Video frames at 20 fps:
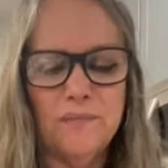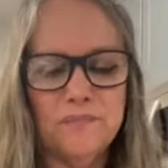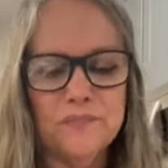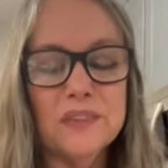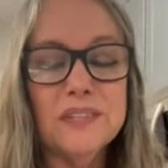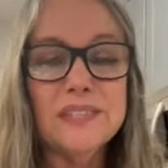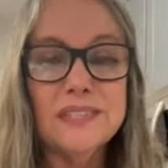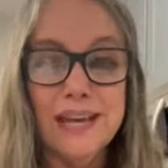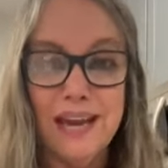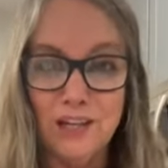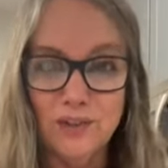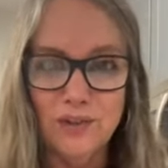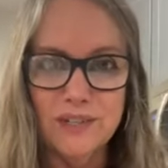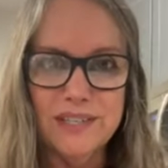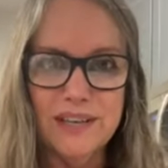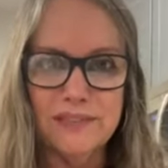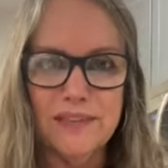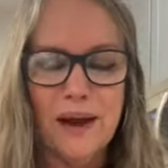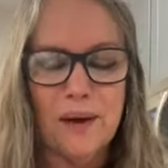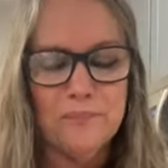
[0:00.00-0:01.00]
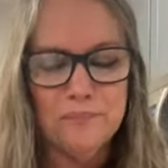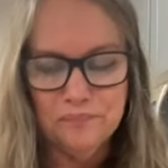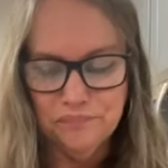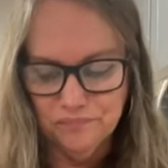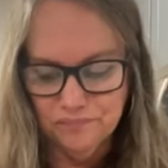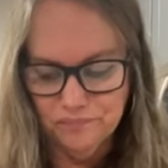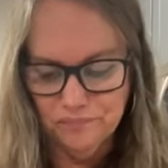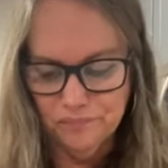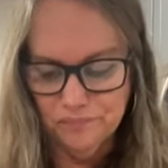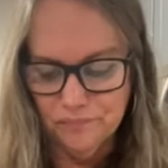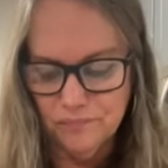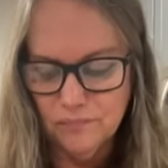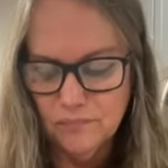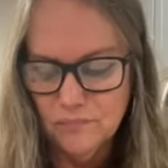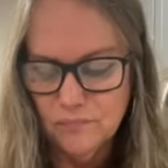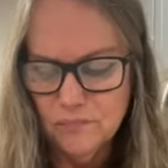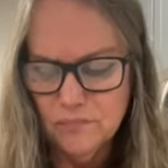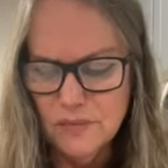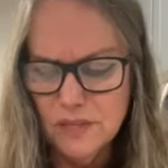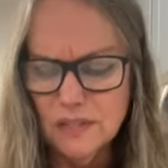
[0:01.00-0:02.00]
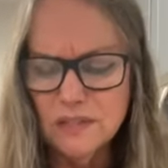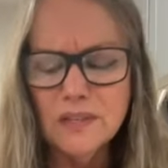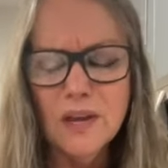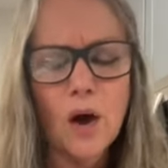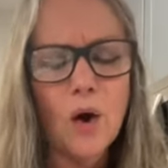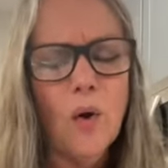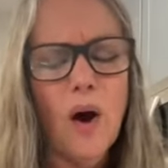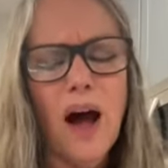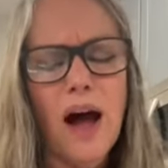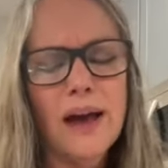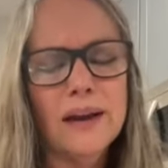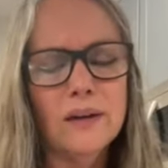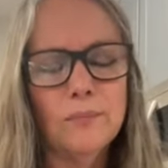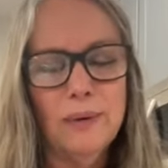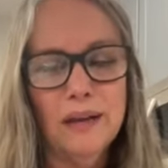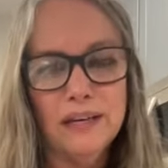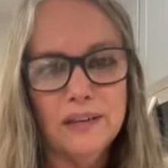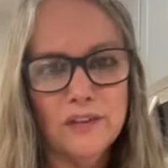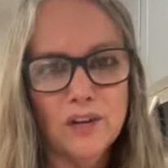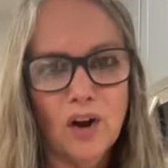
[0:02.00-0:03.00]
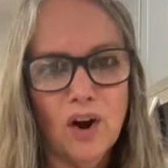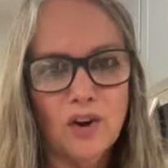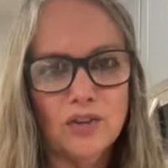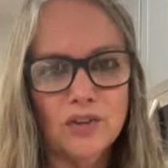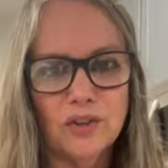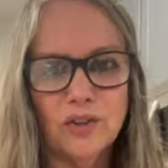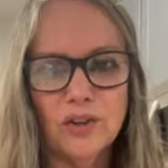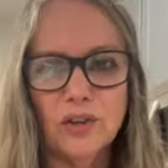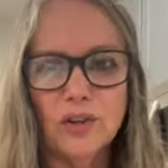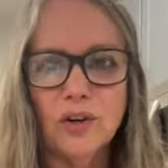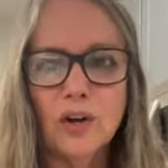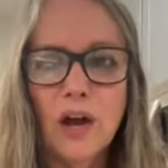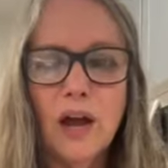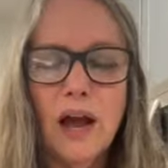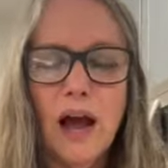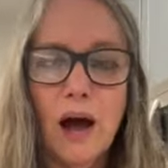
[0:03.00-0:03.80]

Sandra said that. So I had been to the doctor.